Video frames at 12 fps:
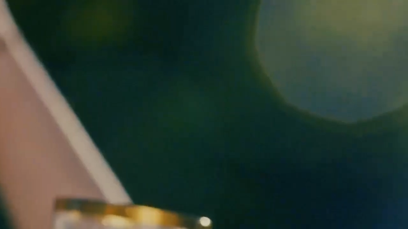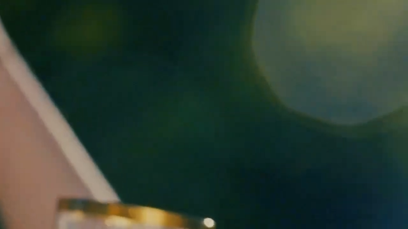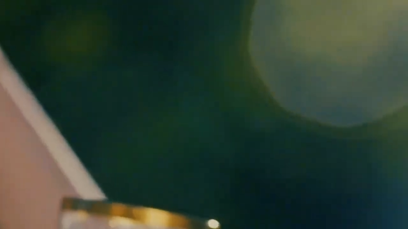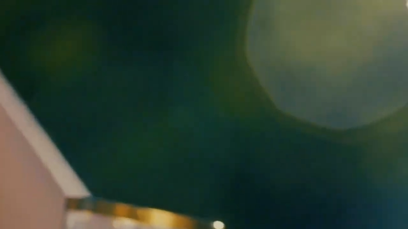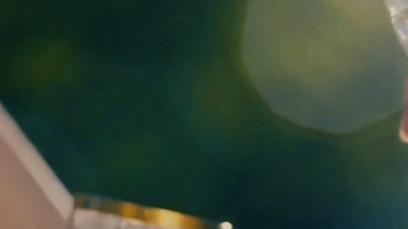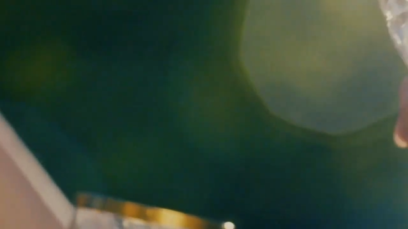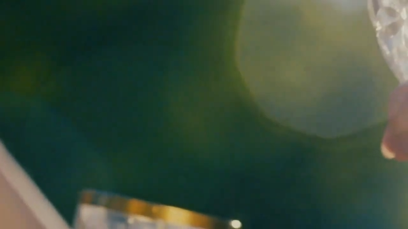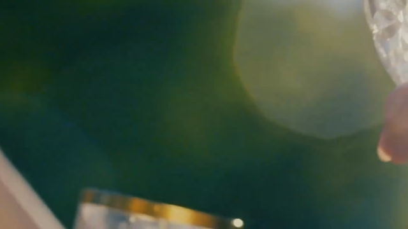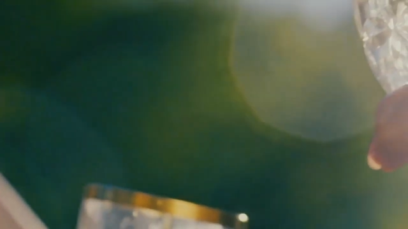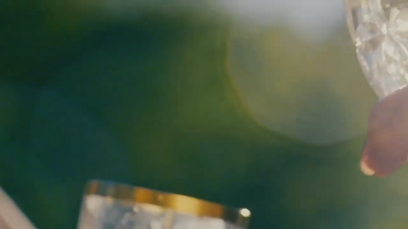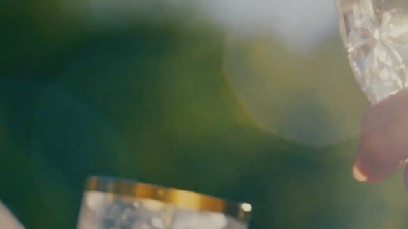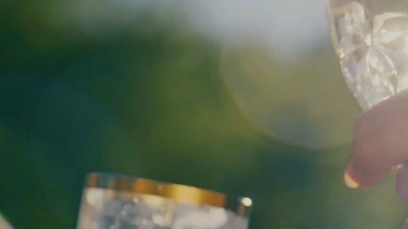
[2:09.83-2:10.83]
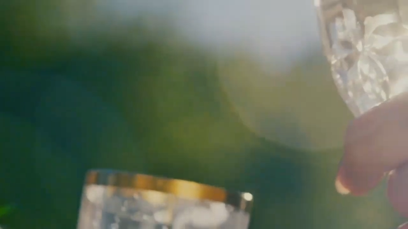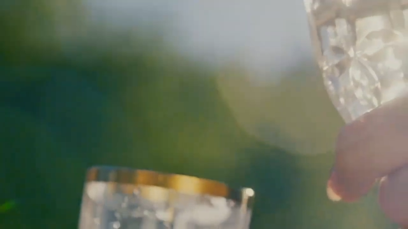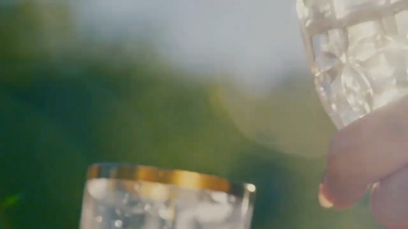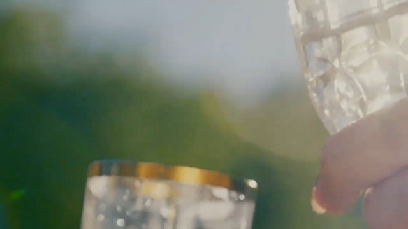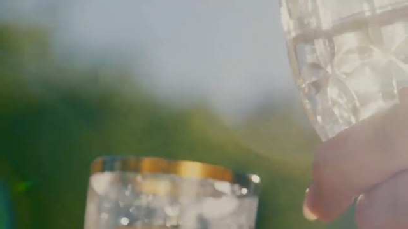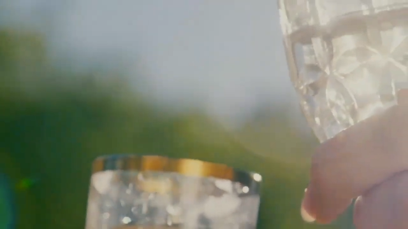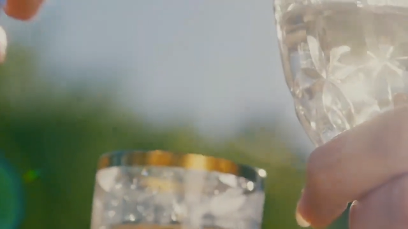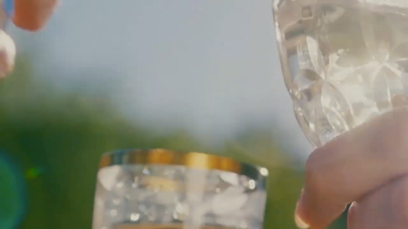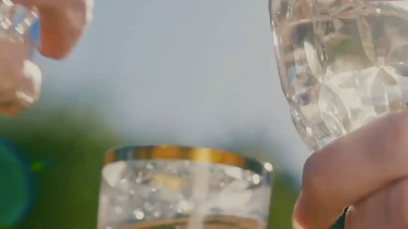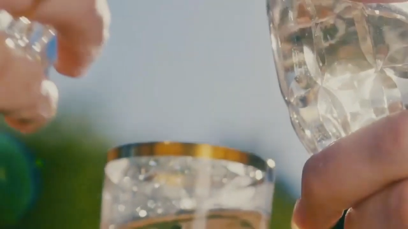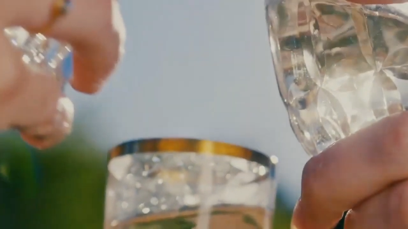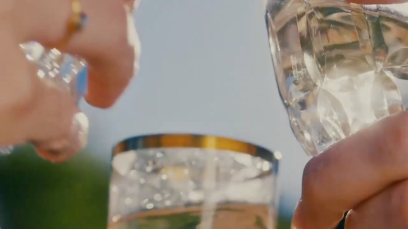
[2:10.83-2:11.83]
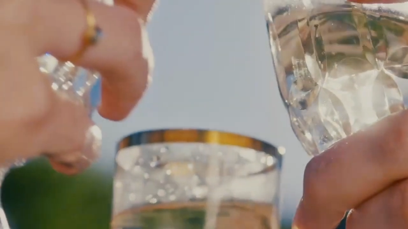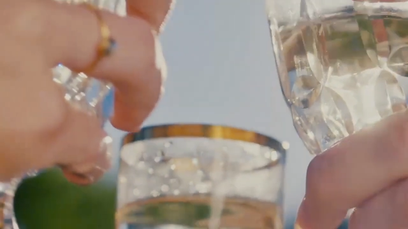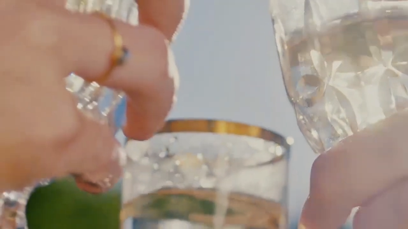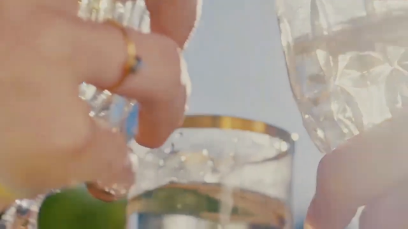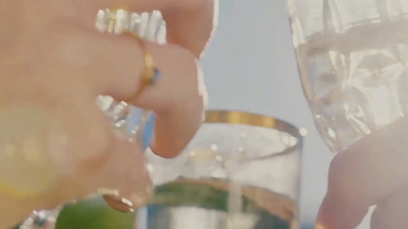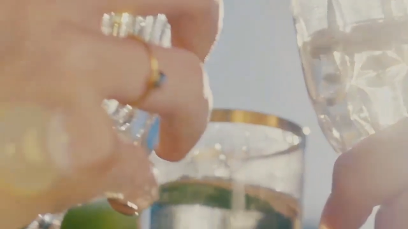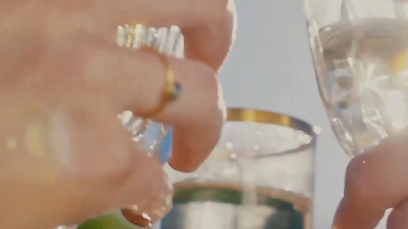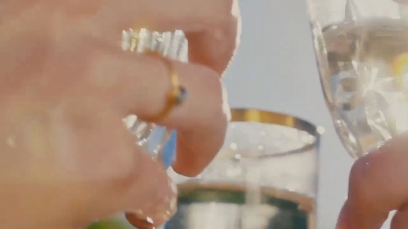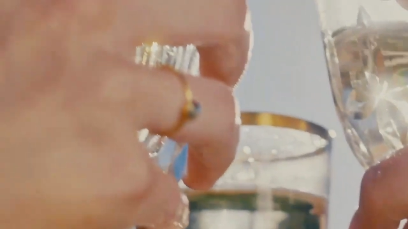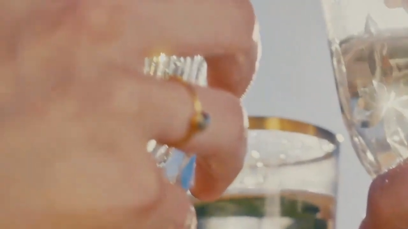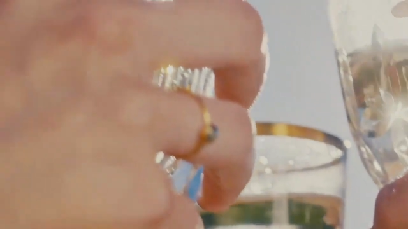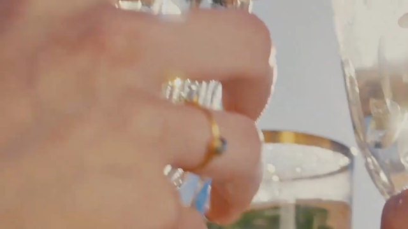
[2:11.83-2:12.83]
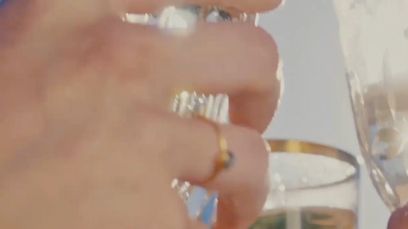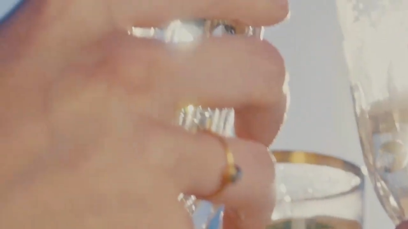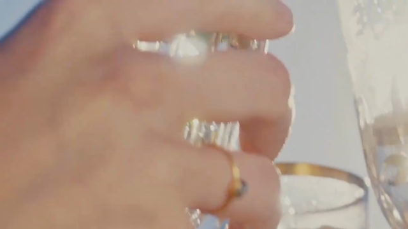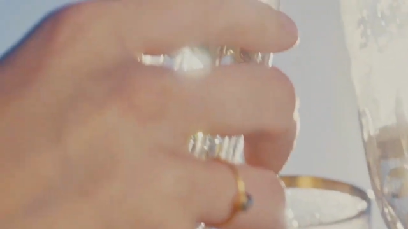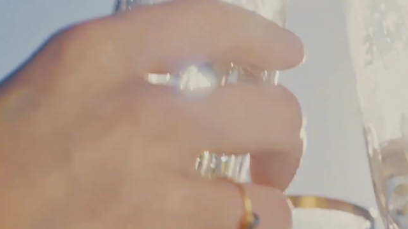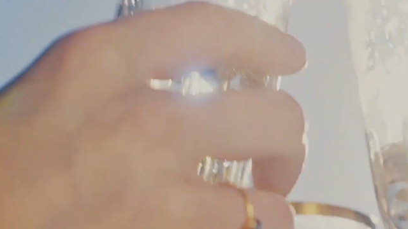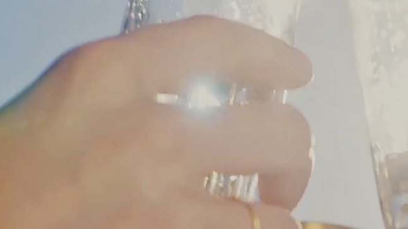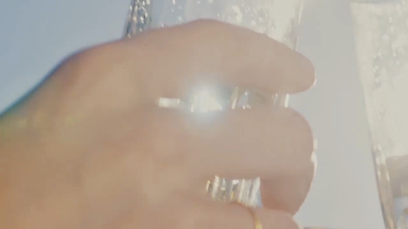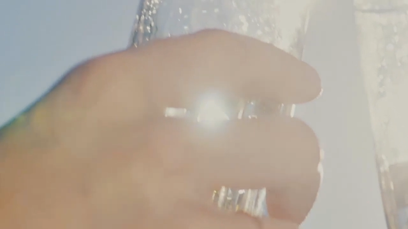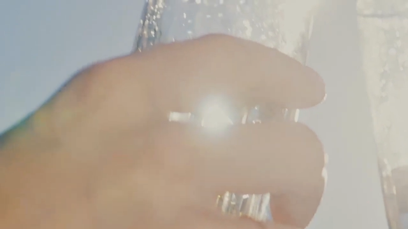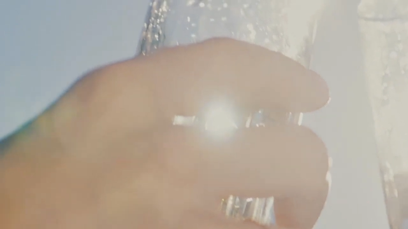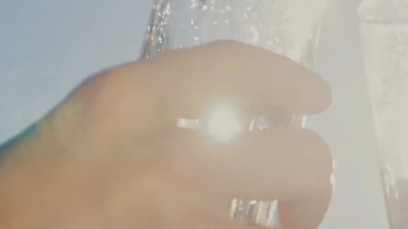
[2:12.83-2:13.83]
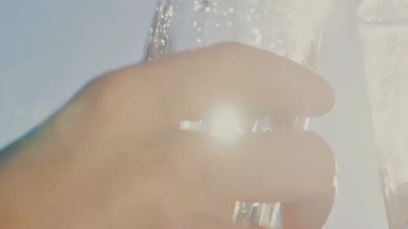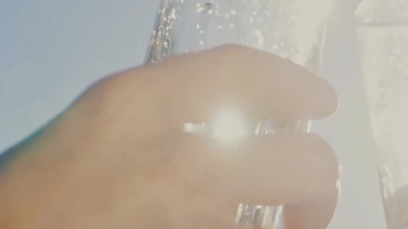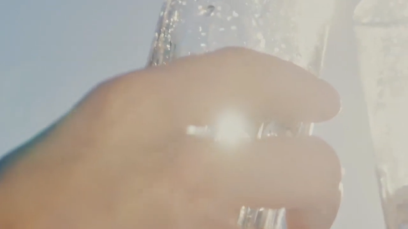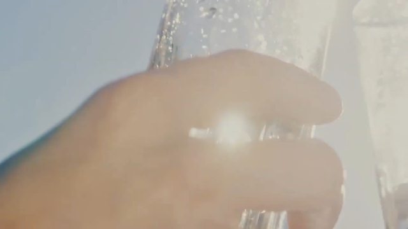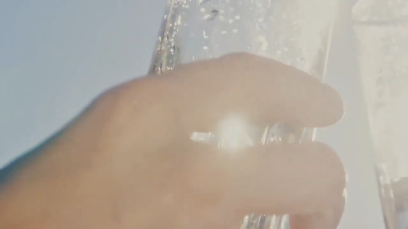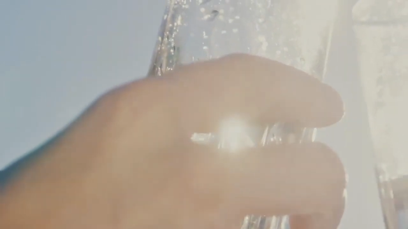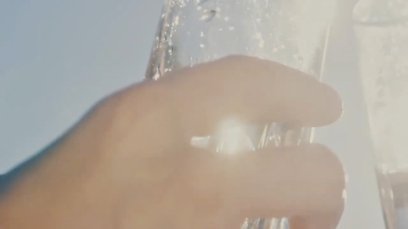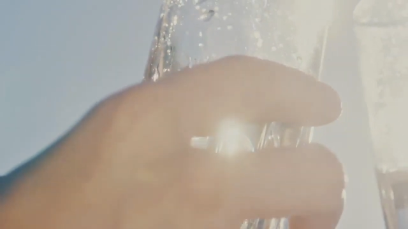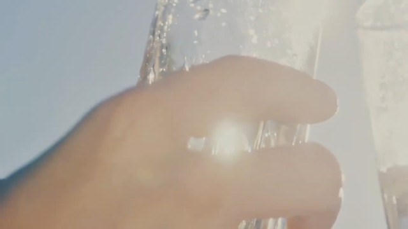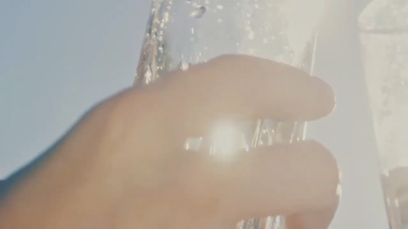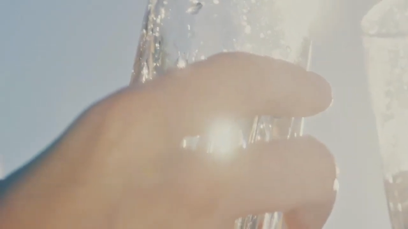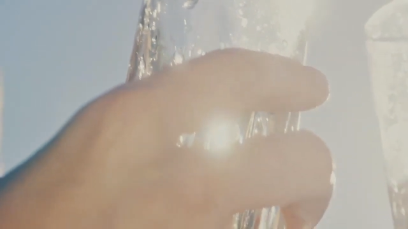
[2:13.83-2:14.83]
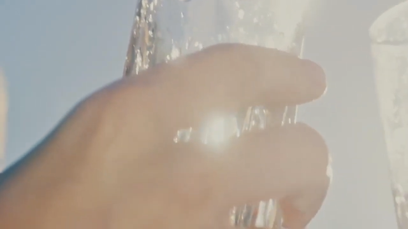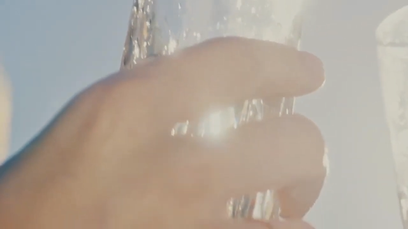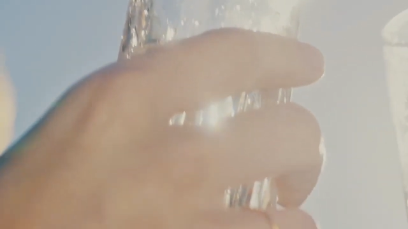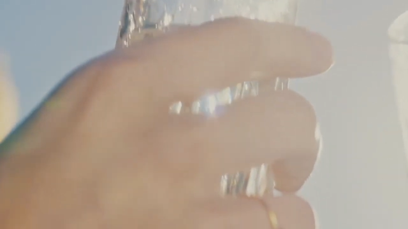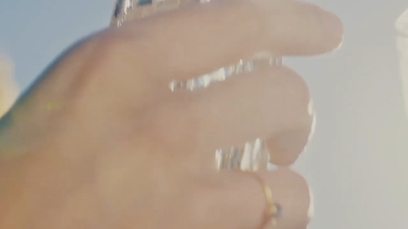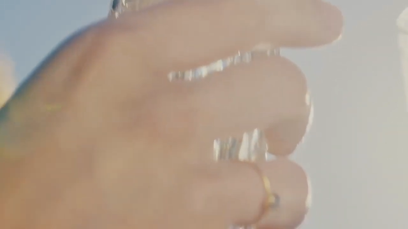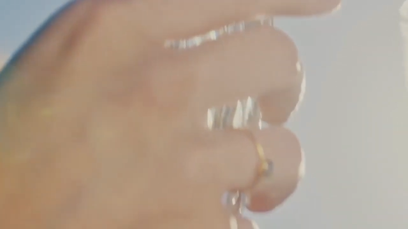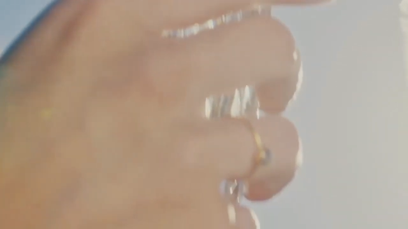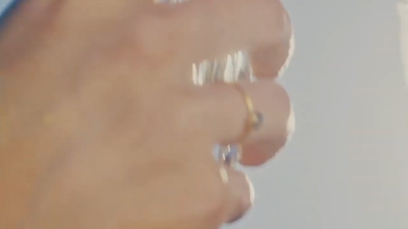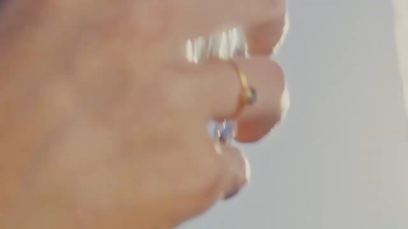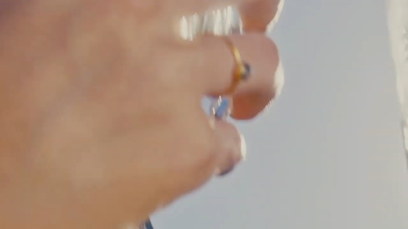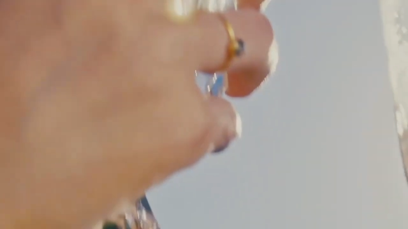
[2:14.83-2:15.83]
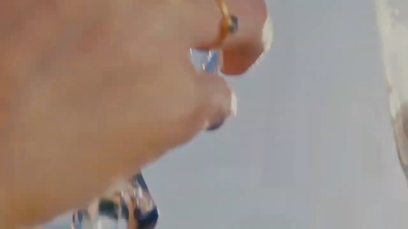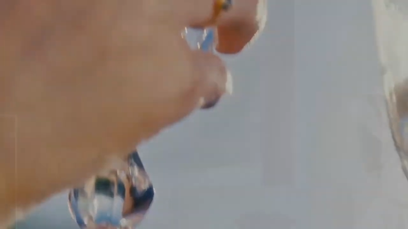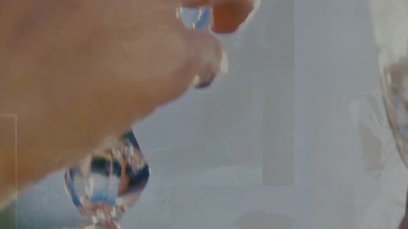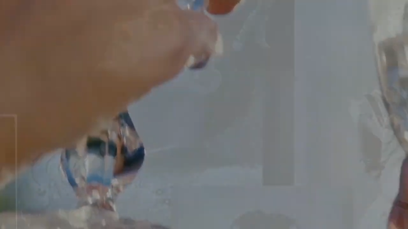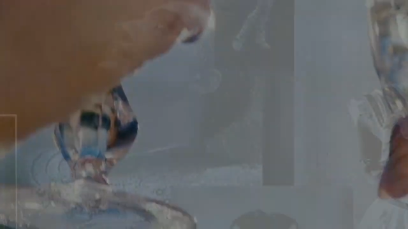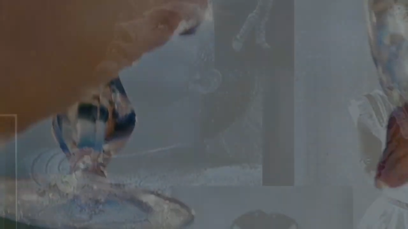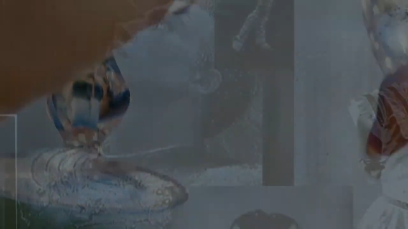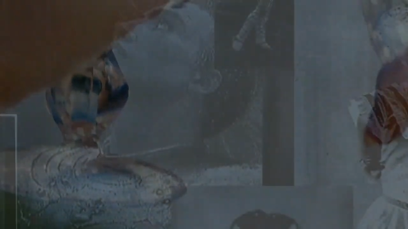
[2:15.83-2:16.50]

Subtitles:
No face is visible, so there are no lips to read.